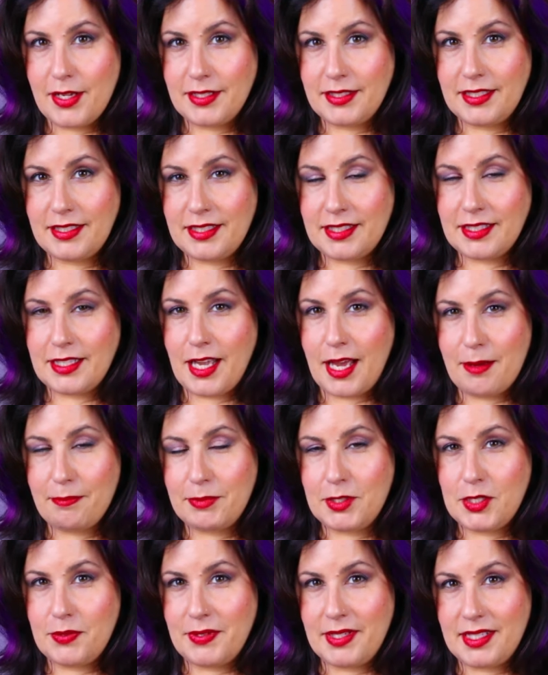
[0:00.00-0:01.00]
to
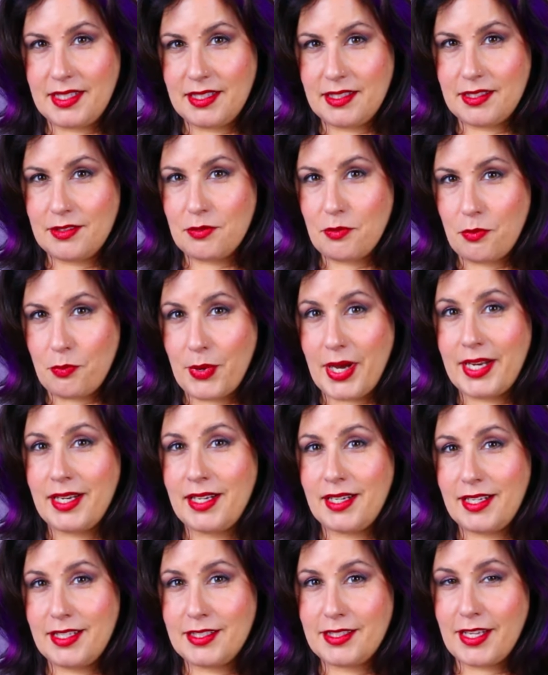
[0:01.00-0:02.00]
stop doing what
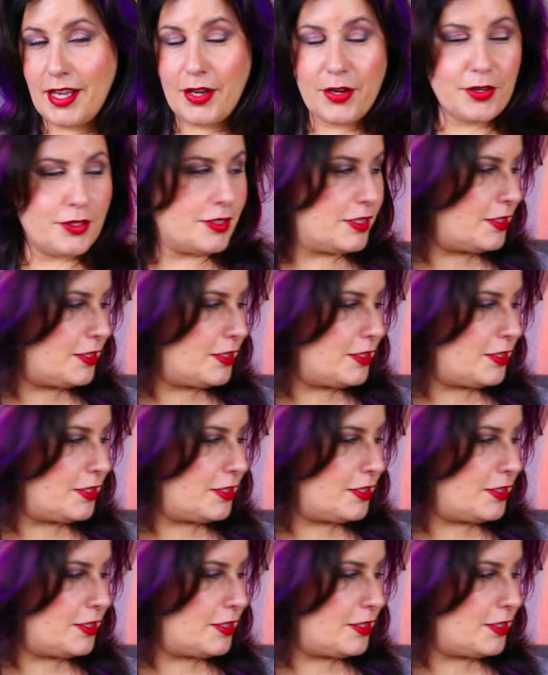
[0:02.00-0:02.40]
it is that you're